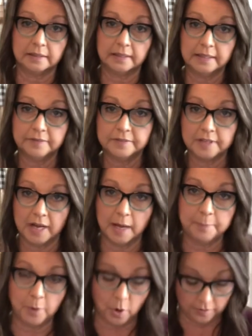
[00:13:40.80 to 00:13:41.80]
lift
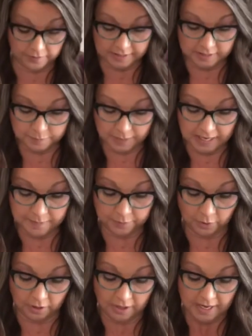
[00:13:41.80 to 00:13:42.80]
up on this
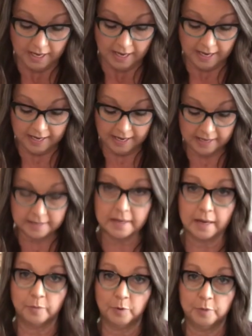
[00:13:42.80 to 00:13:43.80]
paper, and as
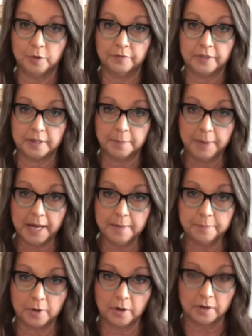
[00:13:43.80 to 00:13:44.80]
I'm removing the
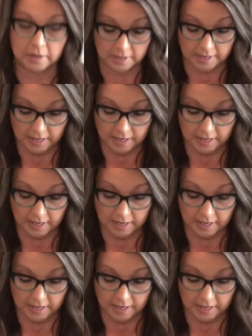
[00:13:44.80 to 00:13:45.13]
paper,